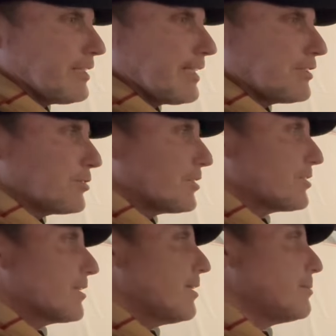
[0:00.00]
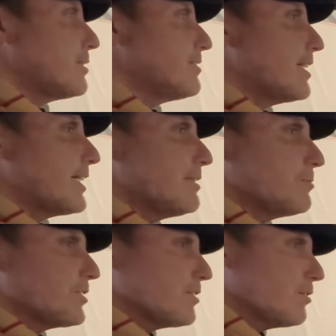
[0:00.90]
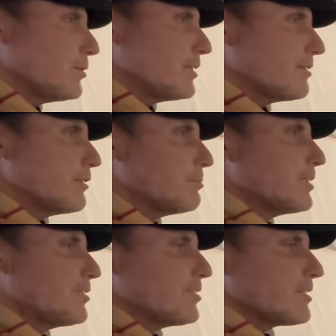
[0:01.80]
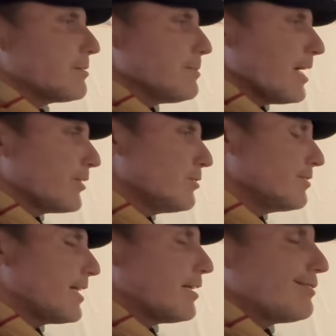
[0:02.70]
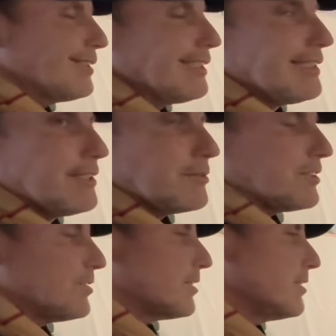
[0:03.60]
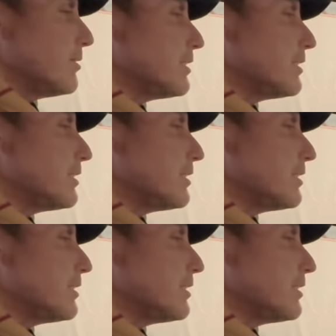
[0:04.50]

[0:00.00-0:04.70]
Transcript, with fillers: They addressed a couple of items, including replacing the mono valve, which is a known